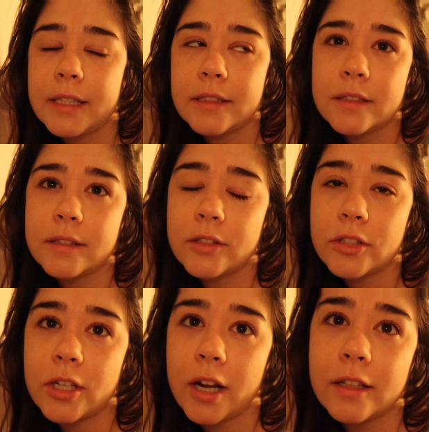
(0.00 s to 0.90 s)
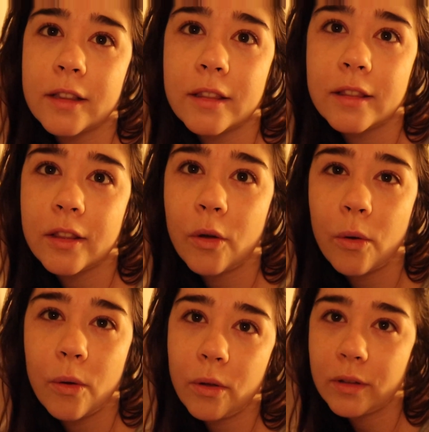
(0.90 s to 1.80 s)
then start the
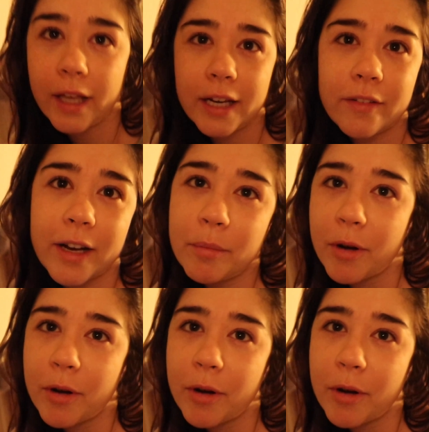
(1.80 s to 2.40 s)
whole getting ready